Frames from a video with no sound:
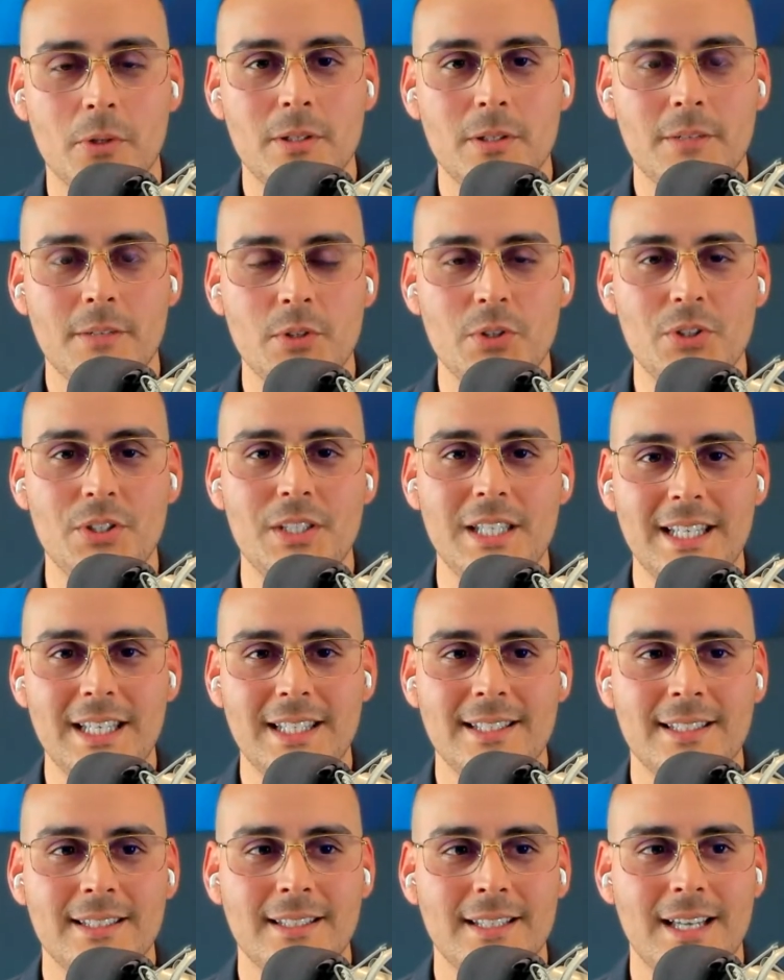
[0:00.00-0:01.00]
And if you see
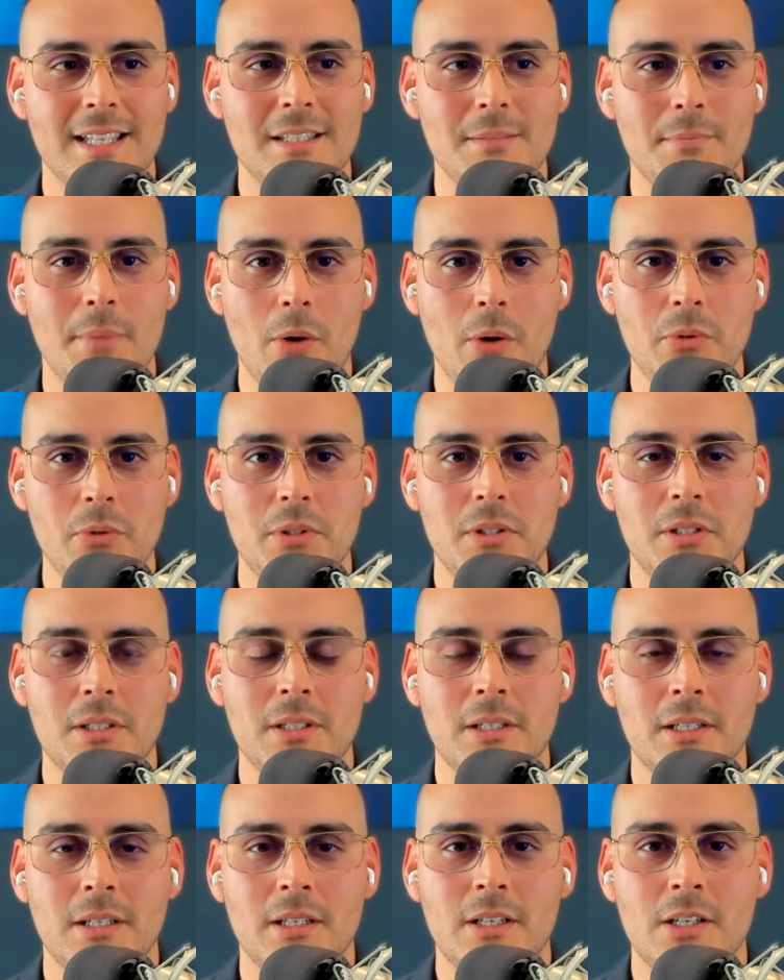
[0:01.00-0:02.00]
it as a post,
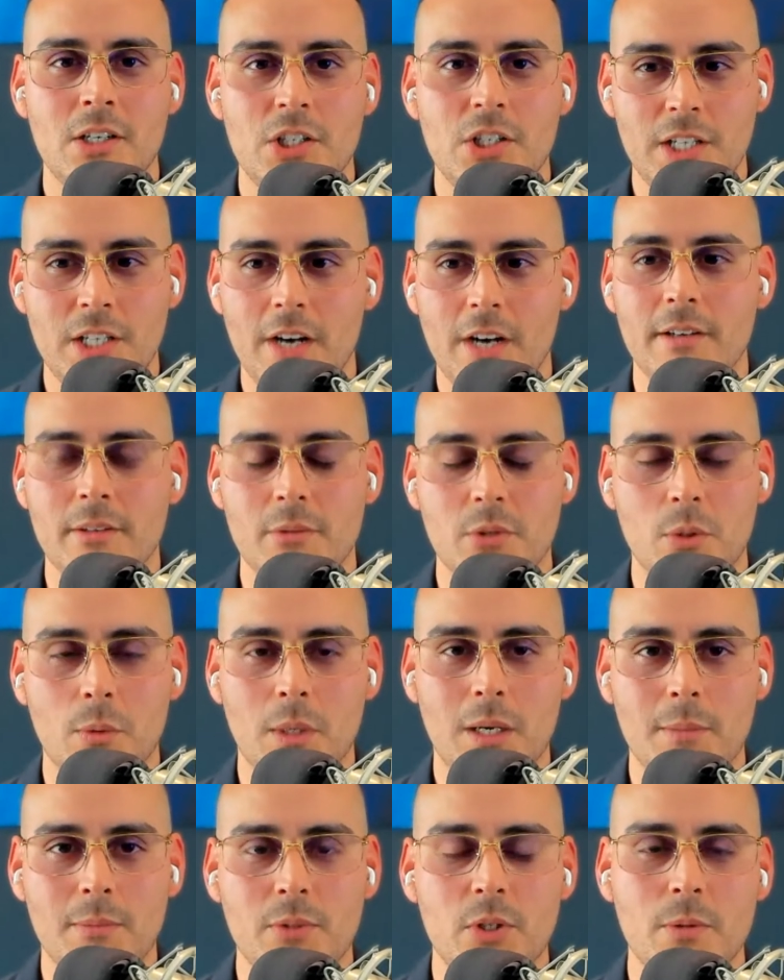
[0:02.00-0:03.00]
share it. So what
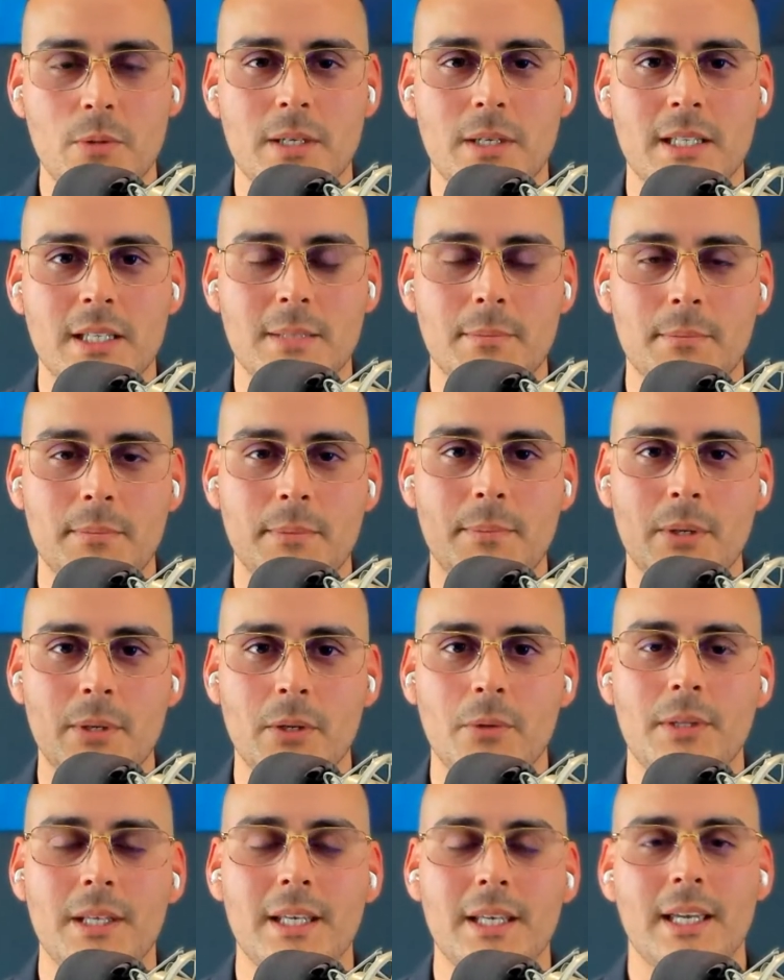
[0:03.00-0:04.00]
I'm doing is I'm
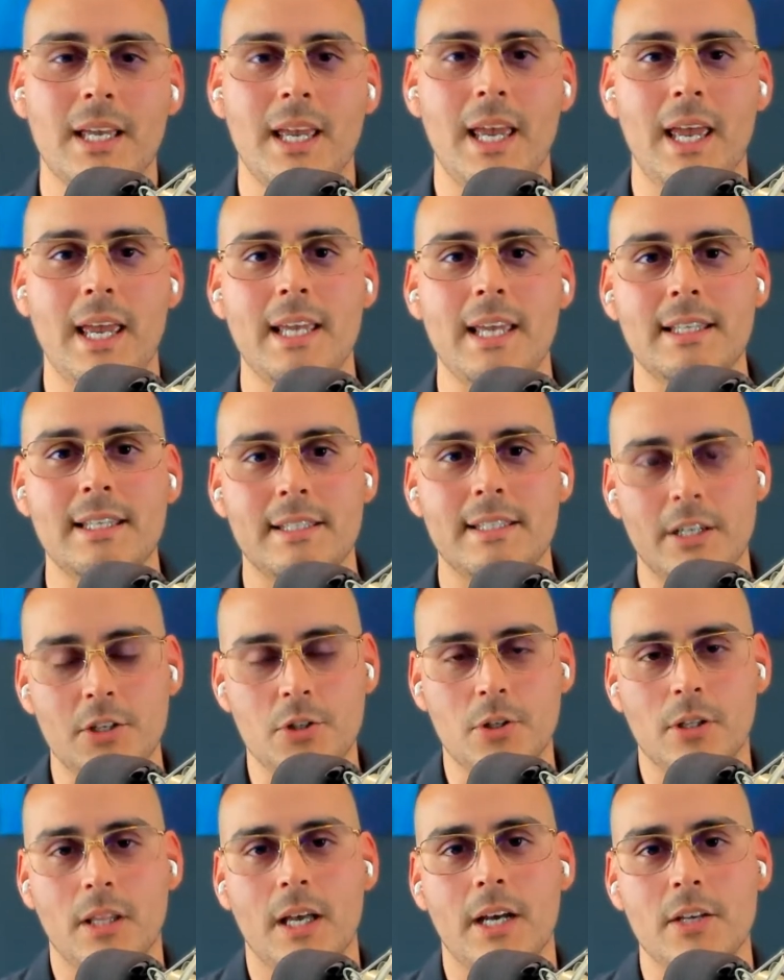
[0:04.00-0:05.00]
building a
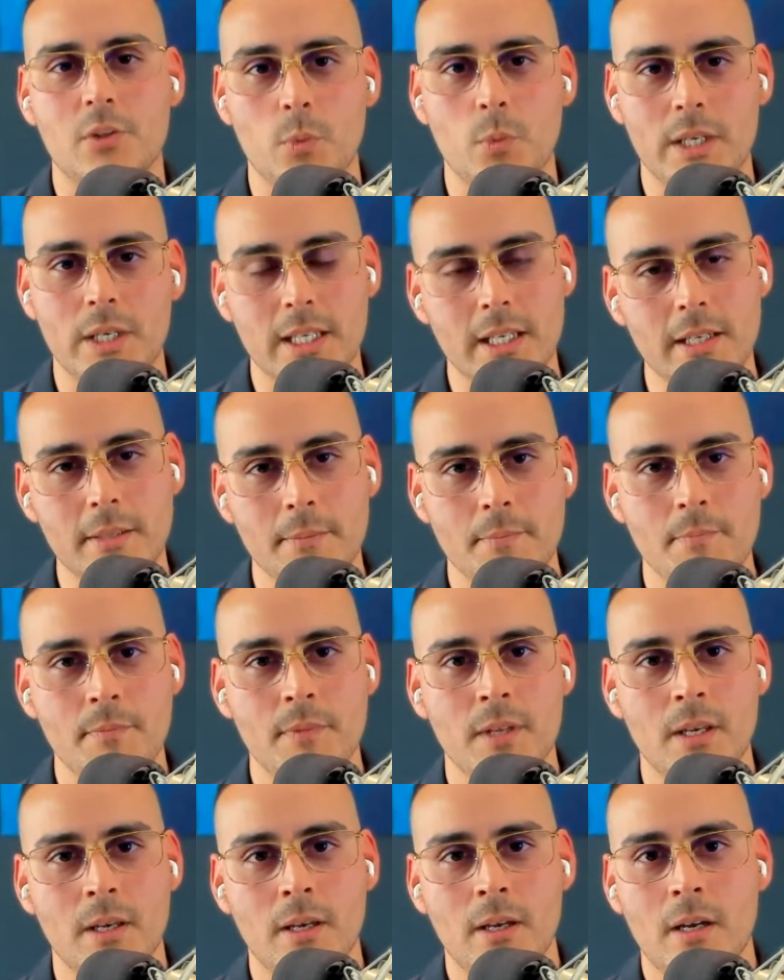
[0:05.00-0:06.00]
centralized wiki
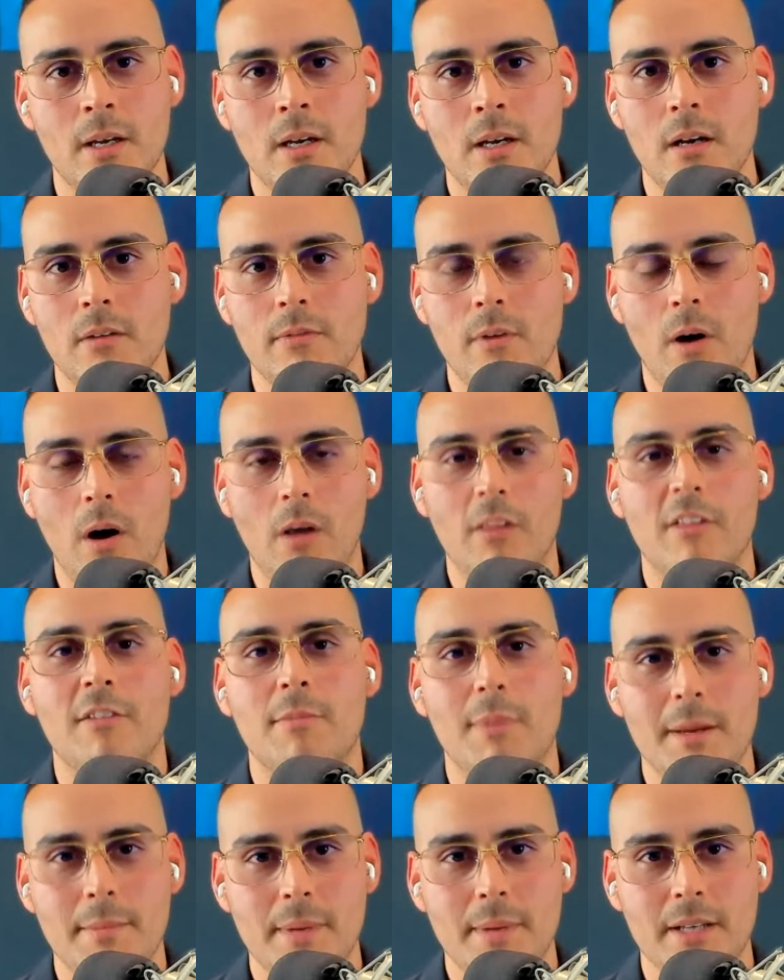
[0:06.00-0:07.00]
of all of
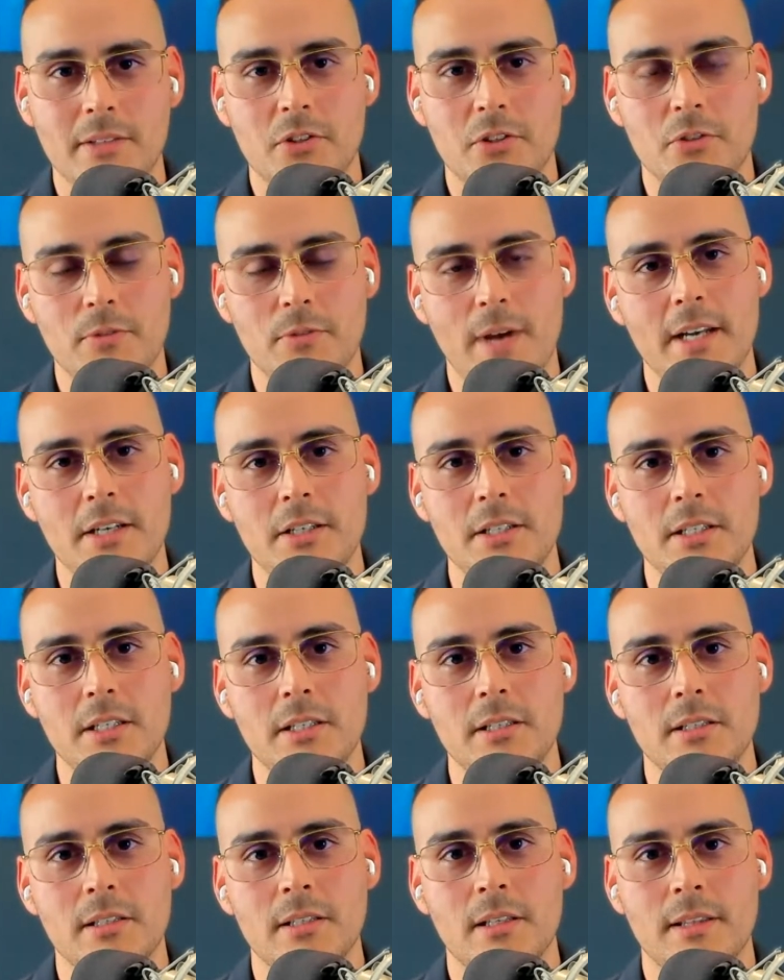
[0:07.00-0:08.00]
my best
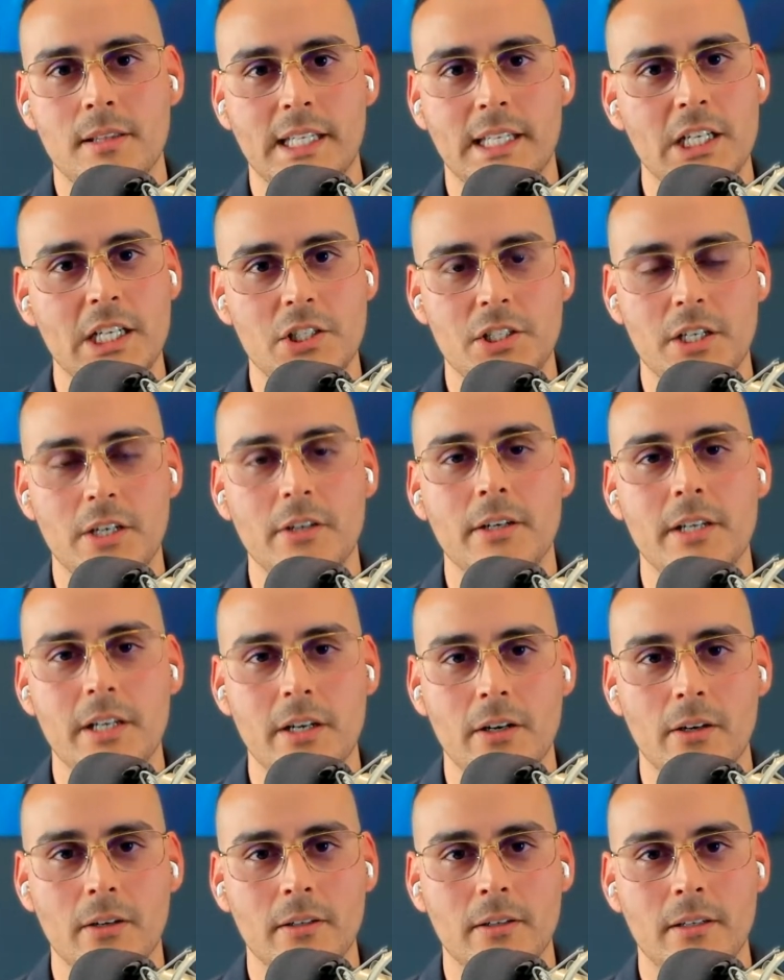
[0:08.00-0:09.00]
strategies that I share
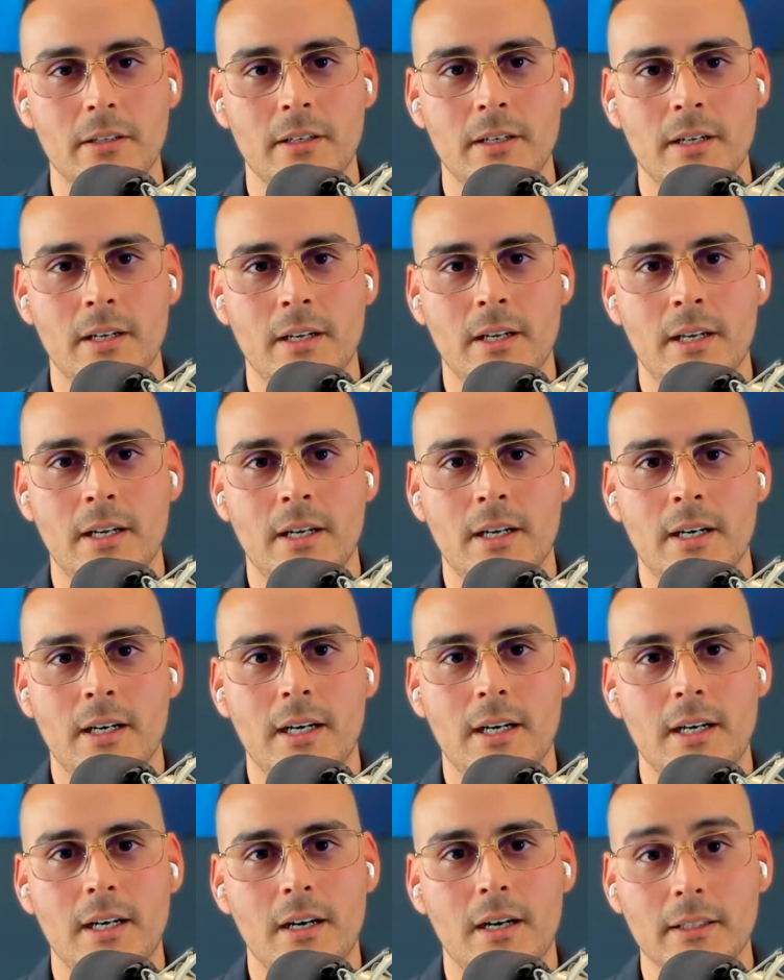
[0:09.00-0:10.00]
here
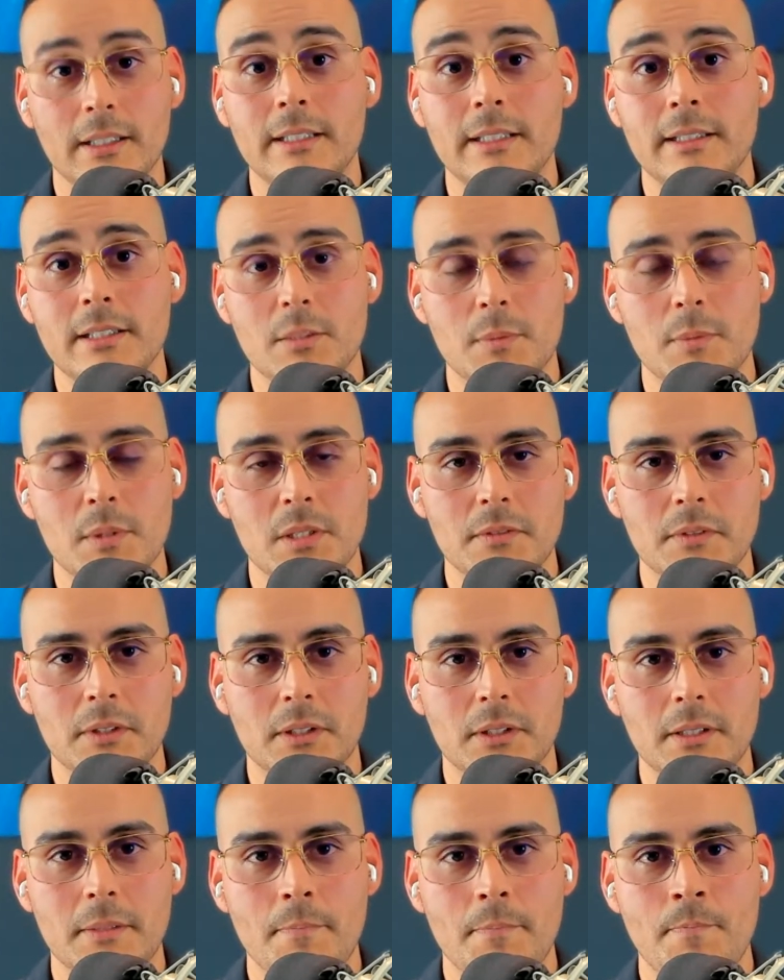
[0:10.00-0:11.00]
on LinkedIn specifically.